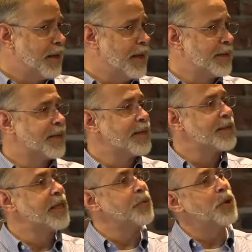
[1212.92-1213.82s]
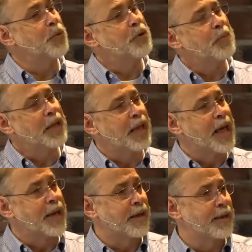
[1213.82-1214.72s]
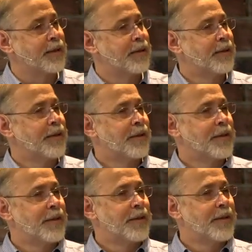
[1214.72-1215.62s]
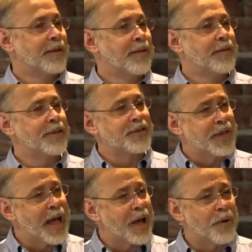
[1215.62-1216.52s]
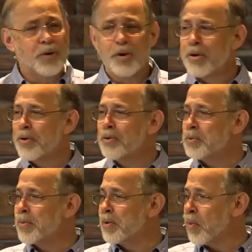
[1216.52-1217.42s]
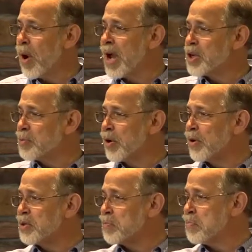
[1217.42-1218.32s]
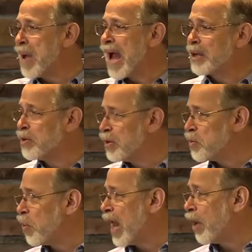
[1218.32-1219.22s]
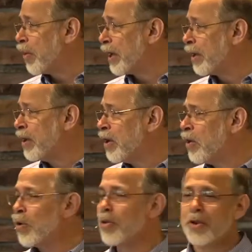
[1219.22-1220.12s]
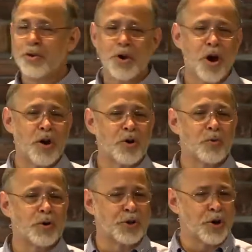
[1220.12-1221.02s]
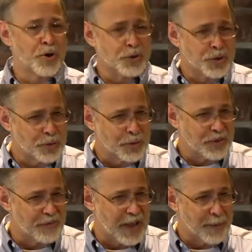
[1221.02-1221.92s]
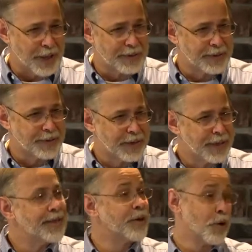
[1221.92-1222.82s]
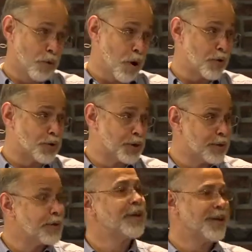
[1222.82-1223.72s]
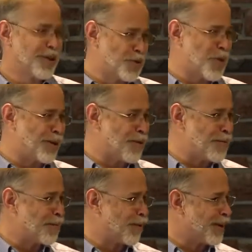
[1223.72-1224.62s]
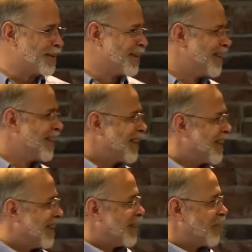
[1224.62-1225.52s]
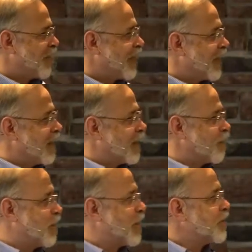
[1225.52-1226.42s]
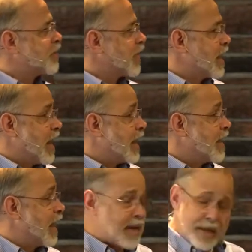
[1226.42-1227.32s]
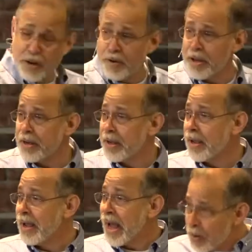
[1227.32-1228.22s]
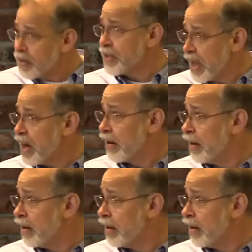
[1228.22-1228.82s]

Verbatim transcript: He says, then we would be like the sow who's been washed but goes back to its wallowing, or the dog who returns to its vomit. Gross. Good way to remember it. Because, and, and, and you know what? I was there.